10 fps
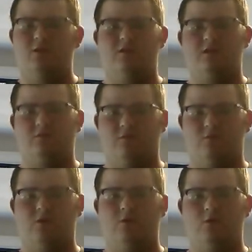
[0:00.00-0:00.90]
really to
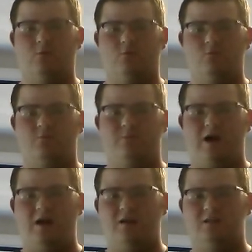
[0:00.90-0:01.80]
review it
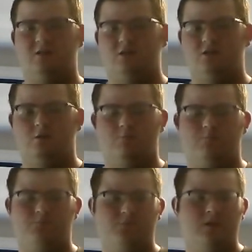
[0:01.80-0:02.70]
by. It's just you're
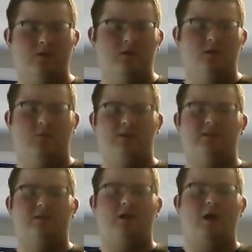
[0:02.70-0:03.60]

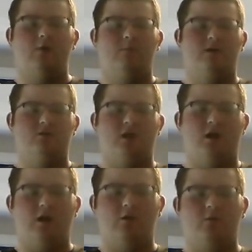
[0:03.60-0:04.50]
basing on how much
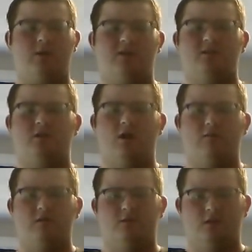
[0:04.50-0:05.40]
air capacity you have
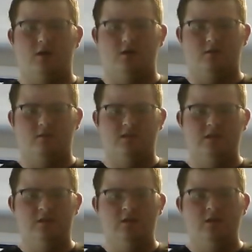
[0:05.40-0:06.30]
in your lungs,
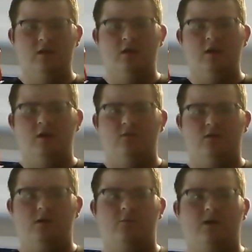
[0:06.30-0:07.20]

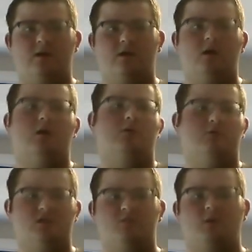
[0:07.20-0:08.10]
followed by, are you a
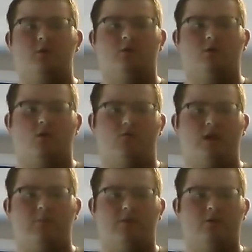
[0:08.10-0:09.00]
smoker, a
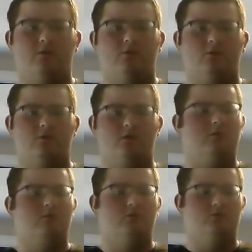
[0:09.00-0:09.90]
vapor, or do you
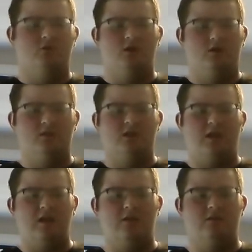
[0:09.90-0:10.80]
do drugs,
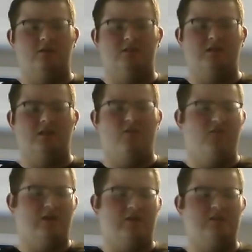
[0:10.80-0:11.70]
and does that
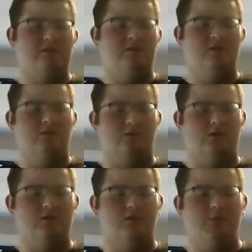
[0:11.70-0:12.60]
affect your
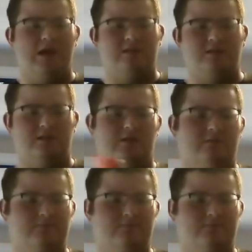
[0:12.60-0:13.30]
lung capacity?